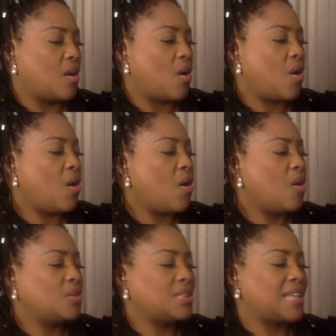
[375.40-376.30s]

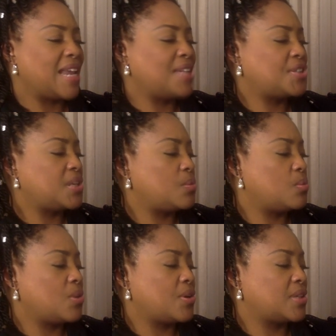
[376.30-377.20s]
All day she
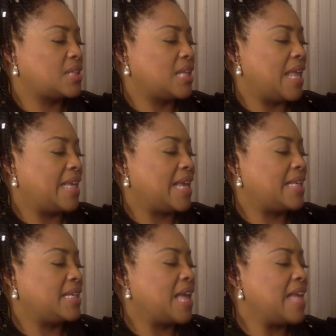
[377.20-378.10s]
worked, and
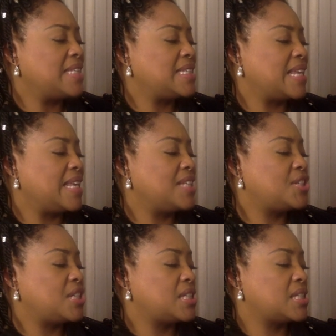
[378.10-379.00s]
at night's end
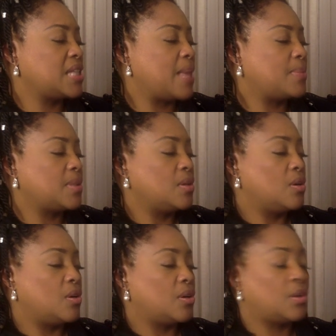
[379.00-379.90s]
she slept
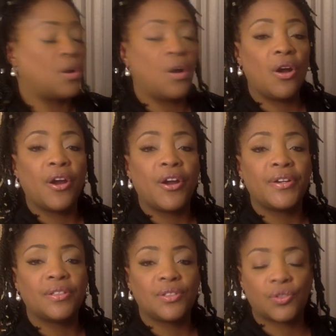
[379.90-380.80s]
on a
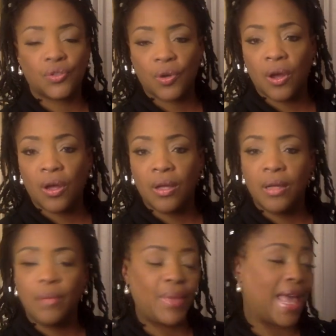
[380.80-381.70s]
hard straw
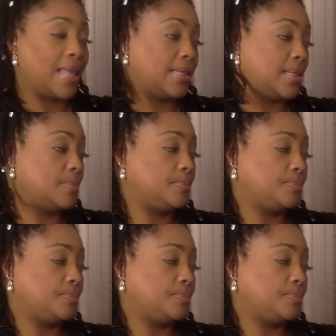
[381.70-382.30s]
pallet.